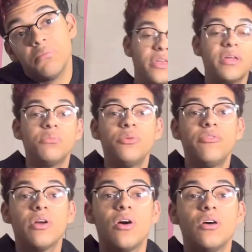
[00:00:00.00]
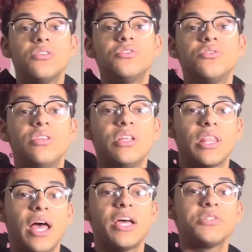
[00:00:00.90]
Then moving on to the
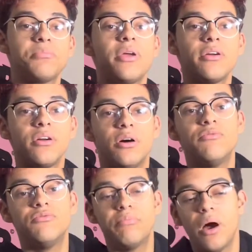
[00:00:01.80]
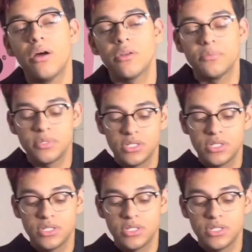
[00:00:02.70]
last pair of bottoms.